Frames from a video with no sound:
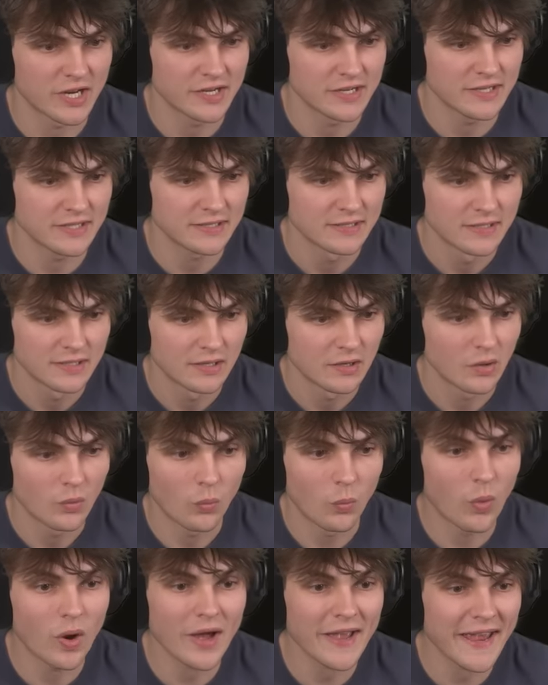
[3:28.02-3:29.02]
it.
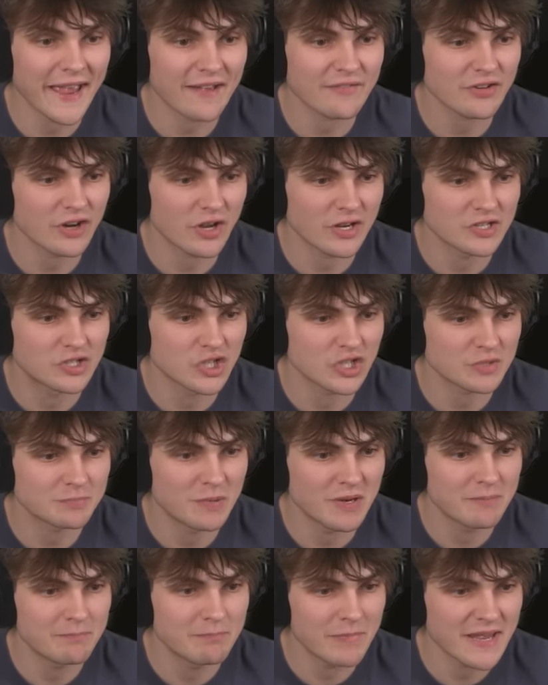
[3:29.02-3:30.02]
Why haven't I just
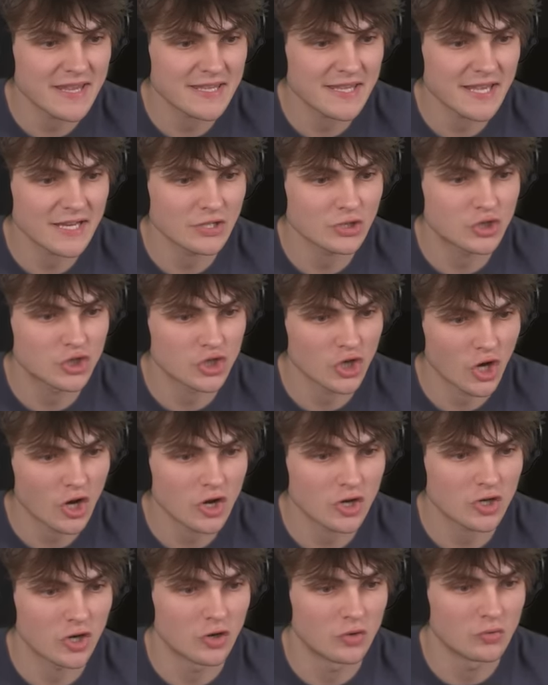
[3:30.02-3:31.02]
been making
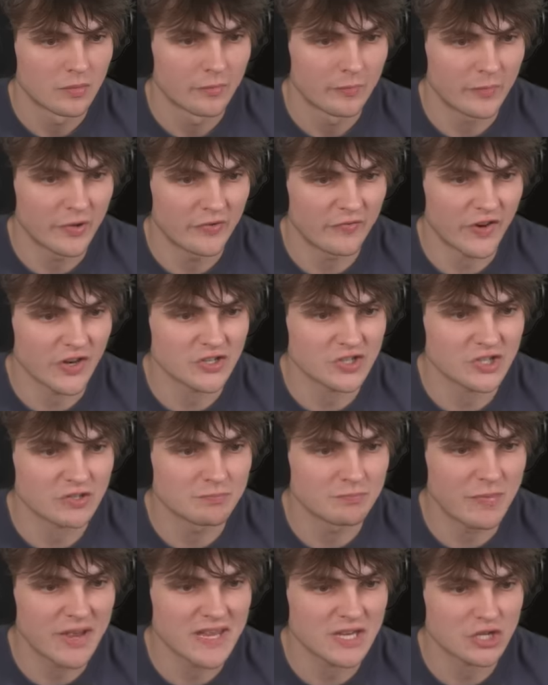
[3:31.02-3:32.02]
charcoal? If I just
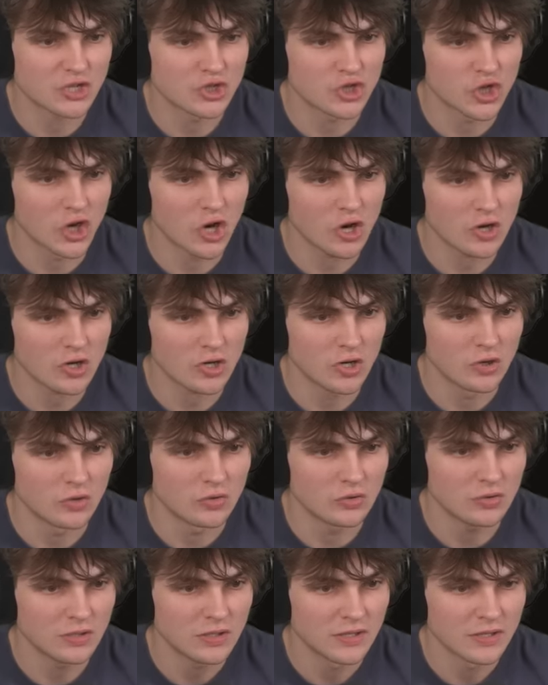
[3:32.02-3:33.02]
make
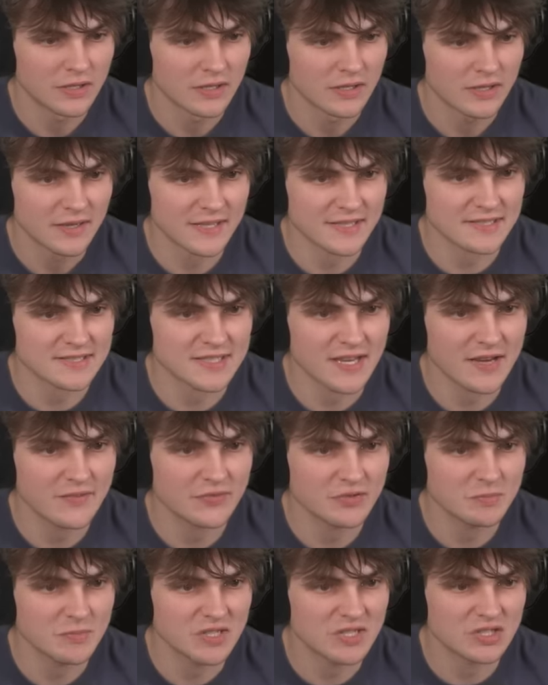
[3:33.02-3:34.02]
charcoal, that saves
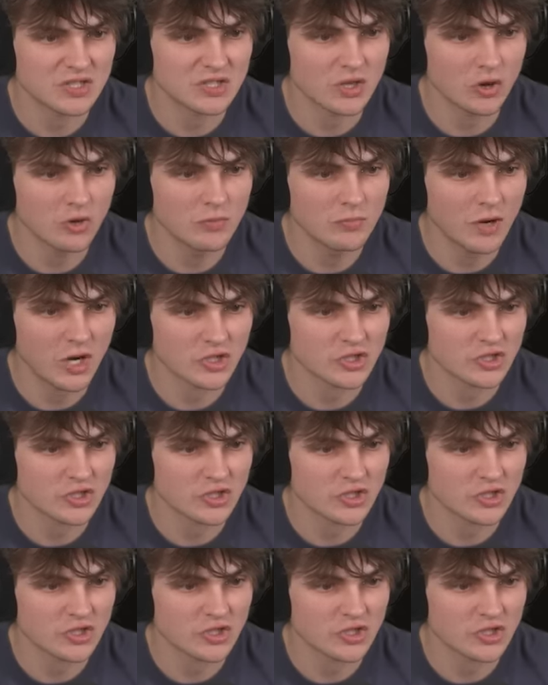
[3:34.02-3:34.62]
me so much